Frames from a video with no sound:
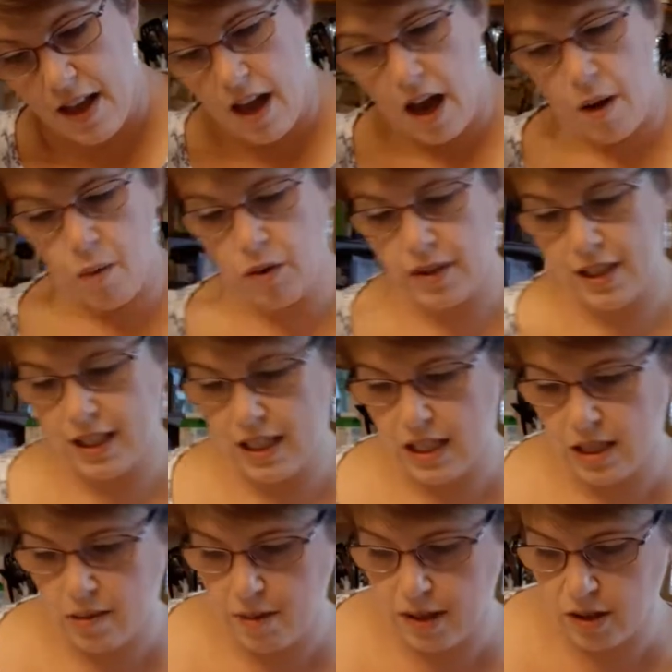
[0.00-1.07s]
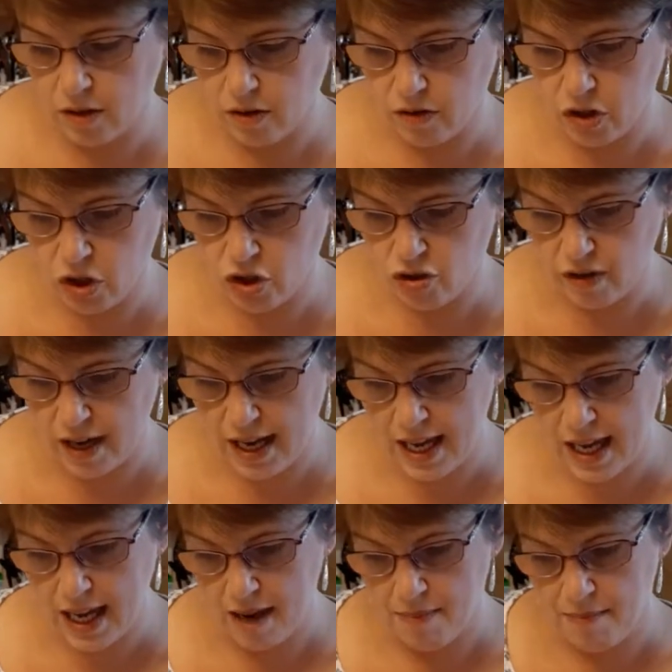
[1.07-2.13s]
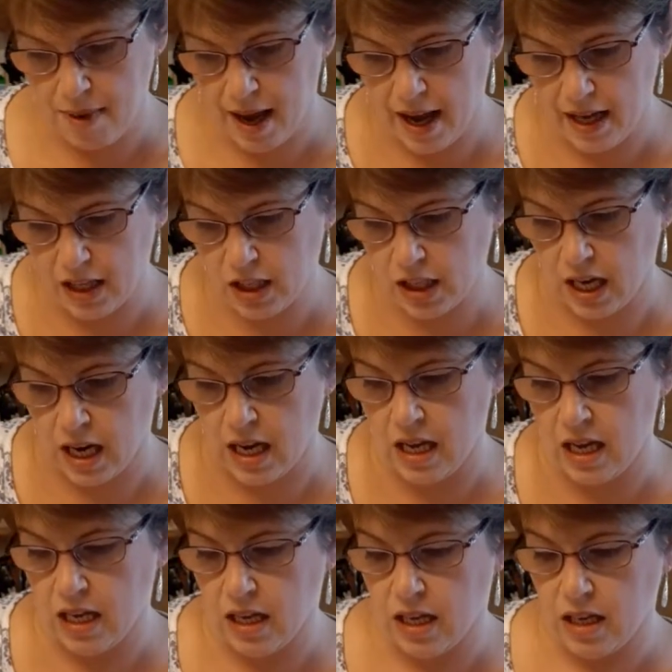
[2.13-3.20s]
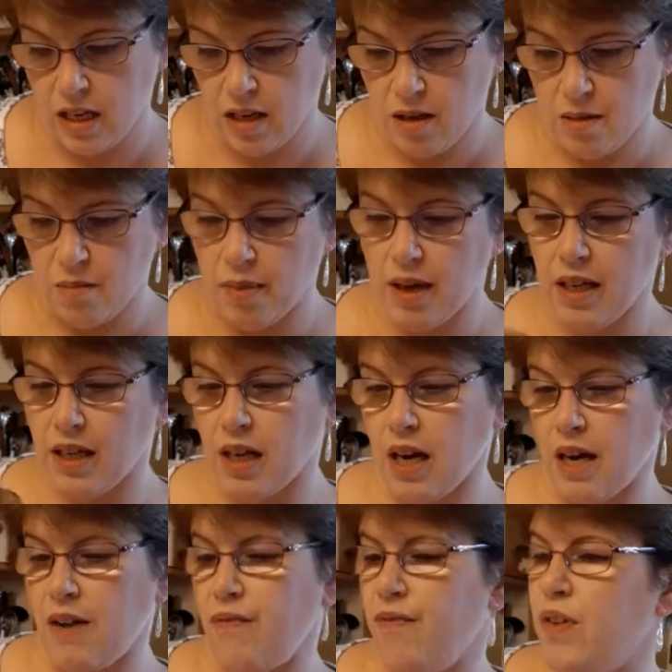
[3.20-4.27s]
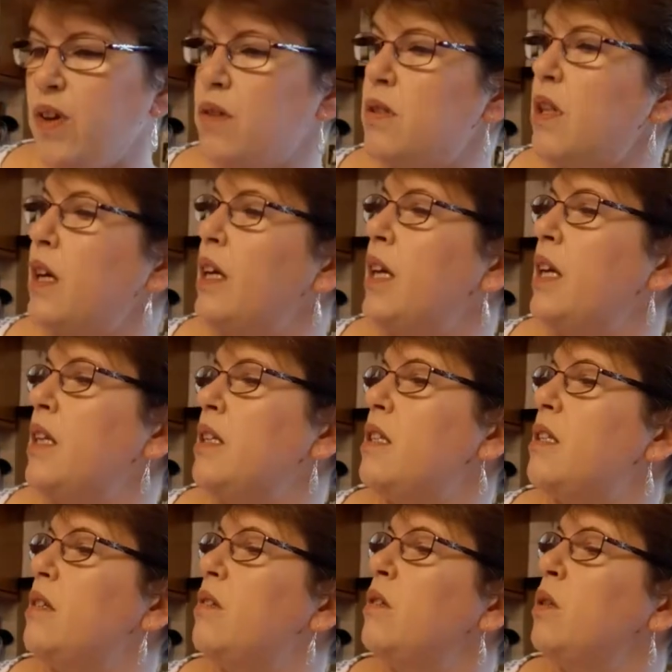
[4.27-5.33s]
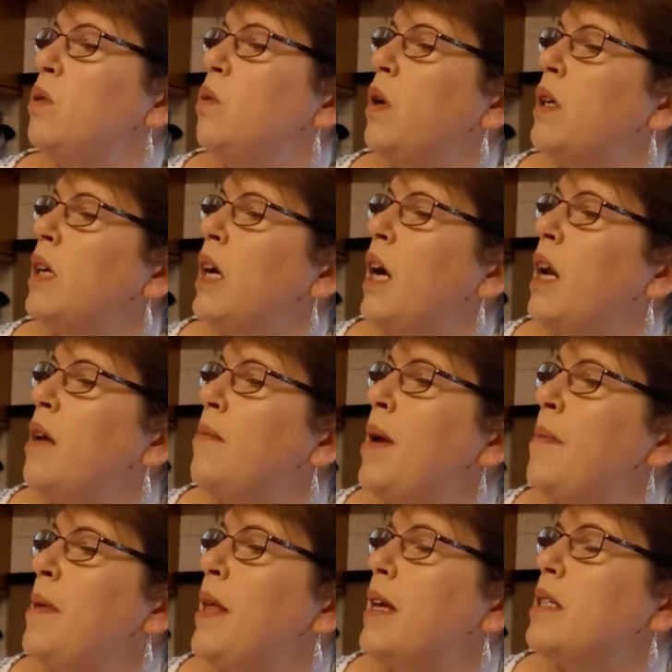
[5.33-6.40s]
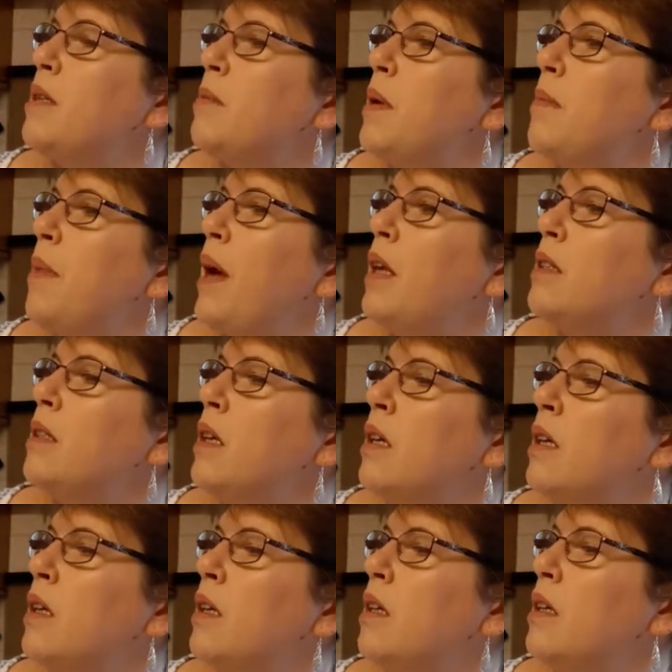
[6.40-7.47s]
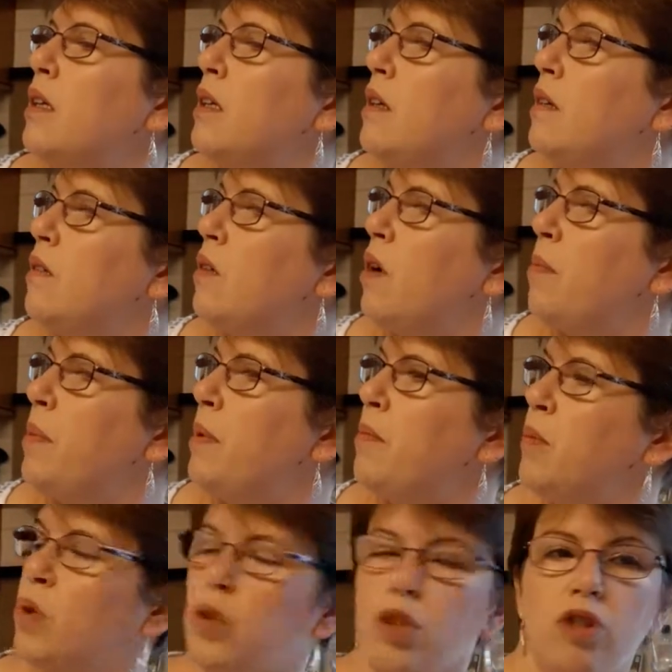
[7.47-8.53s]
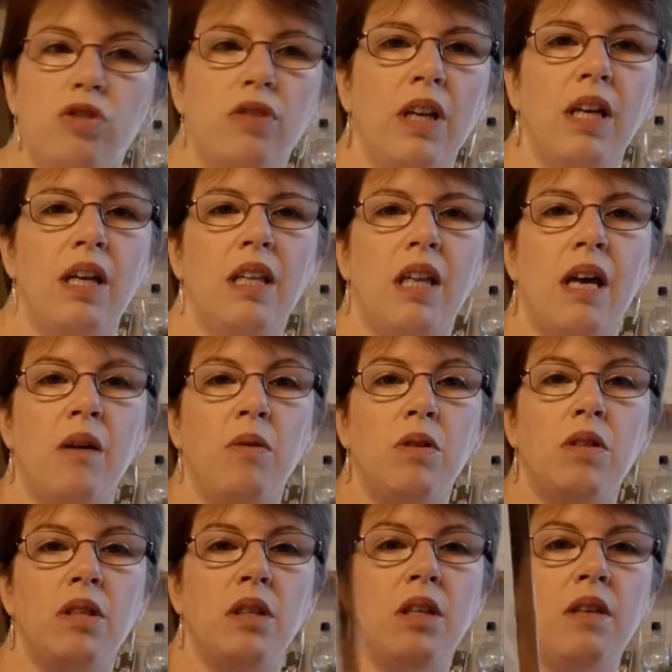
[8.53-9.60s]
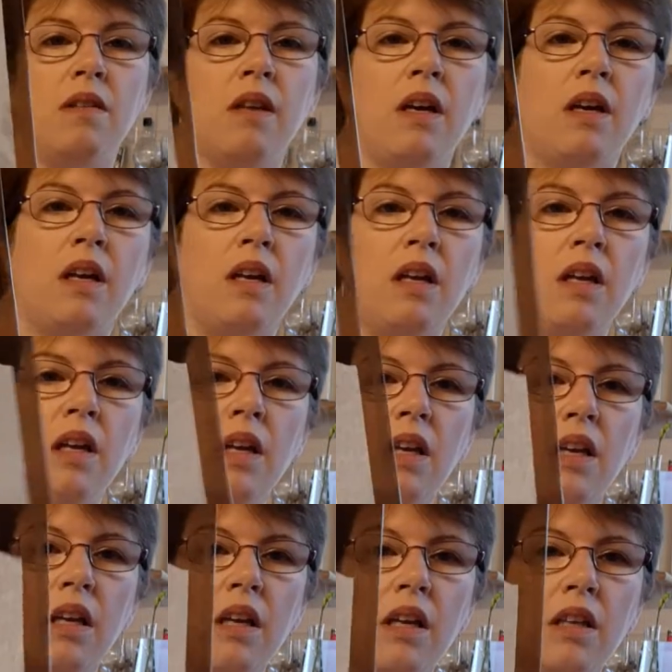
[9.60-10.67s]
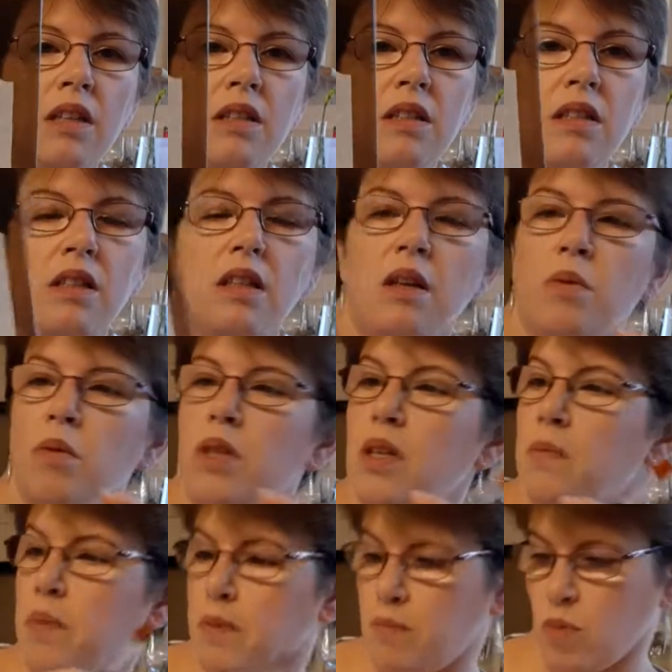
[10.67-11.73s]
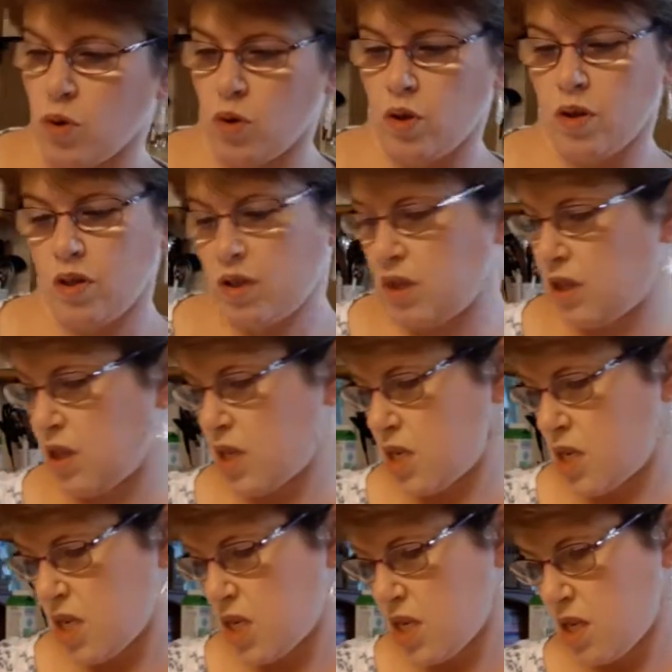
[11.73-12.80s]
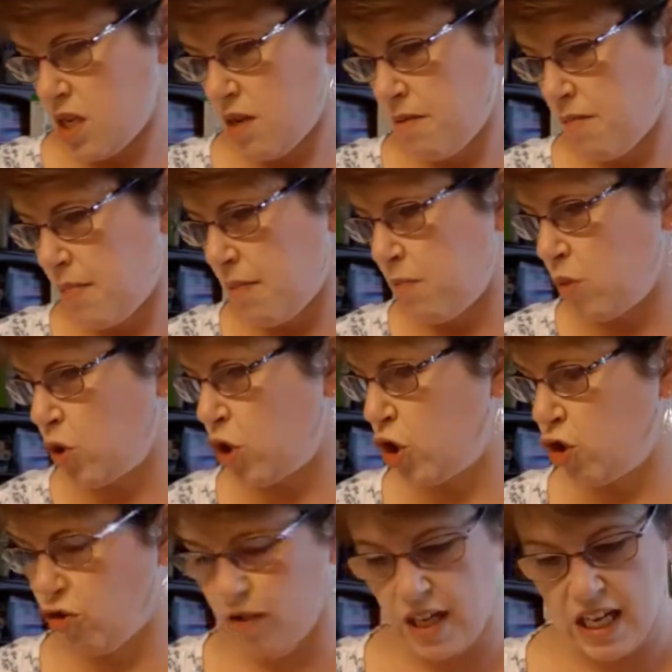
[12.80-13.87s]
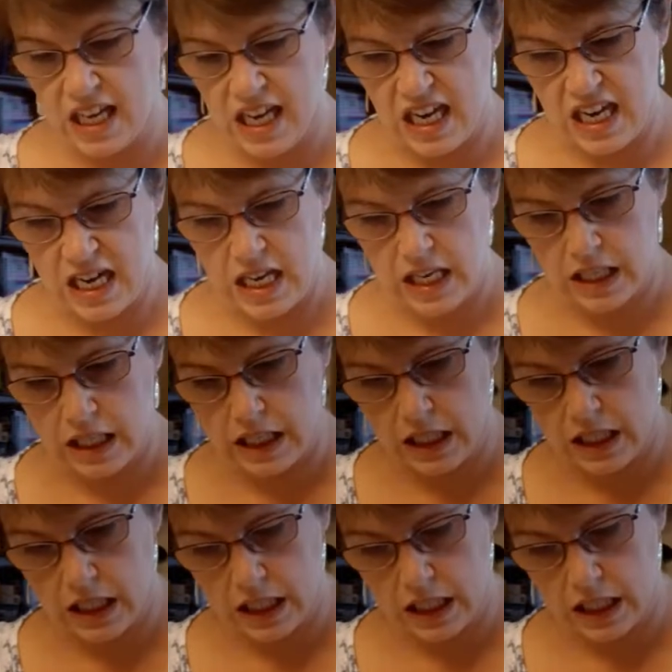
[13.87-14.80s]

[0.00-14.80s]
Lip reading: I wanted this to be sort of streaky and patchy, but it kind of feels like it's all one colour. Maybe that's a bit better. Got a bit more streak there. What do you think of that? I wanted a bit more streakiness.